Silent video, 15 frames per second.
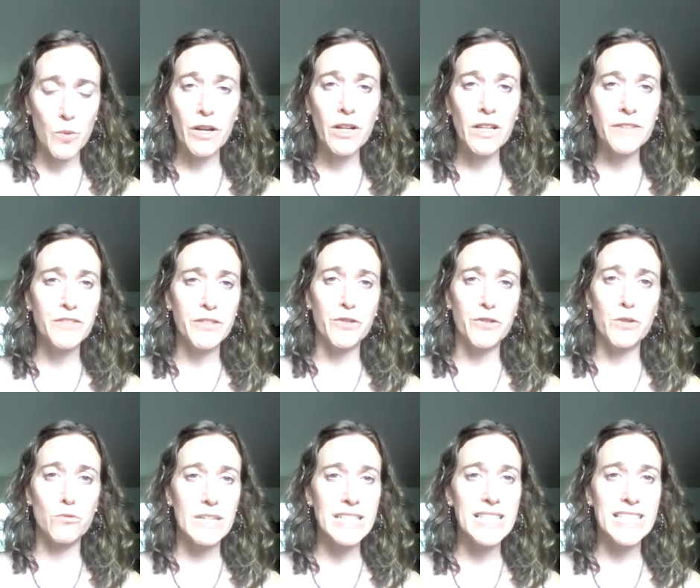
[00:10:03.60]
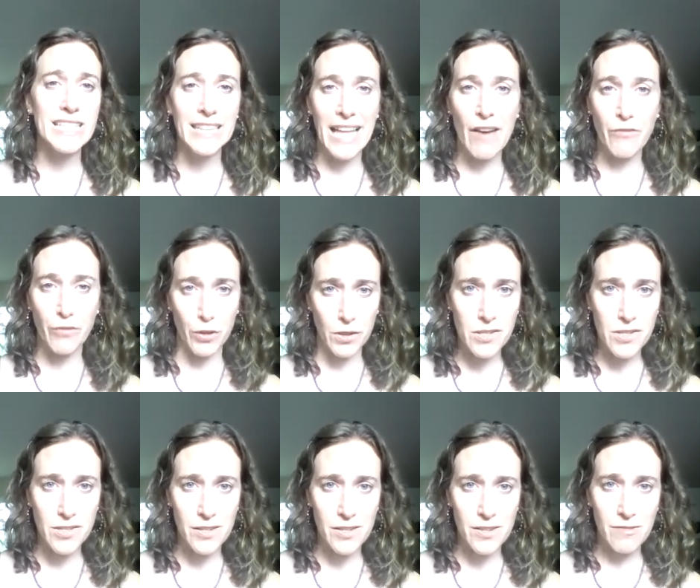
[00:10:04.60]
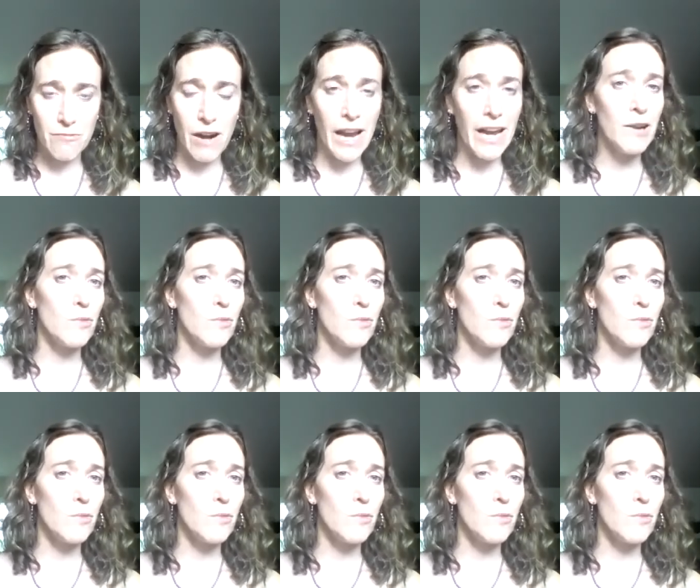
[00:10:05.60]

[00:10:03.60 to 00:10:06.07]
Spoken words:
We all have different risk levels, right?